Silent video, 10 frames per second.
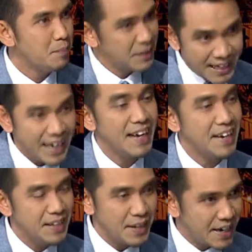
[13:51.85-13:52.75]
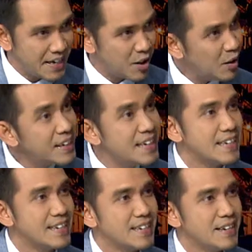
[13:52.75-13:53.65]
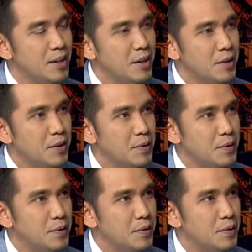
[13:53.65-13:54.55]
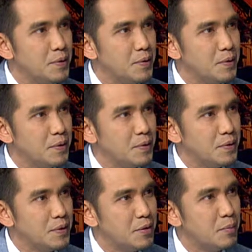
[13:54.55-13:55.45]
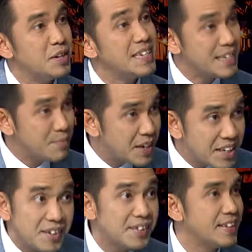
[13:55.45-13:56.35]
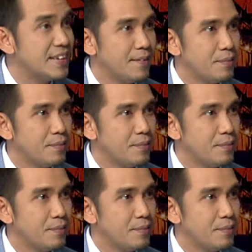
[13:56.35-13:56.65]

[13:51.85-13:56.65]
particularly in Thai context, to Buddhist majority.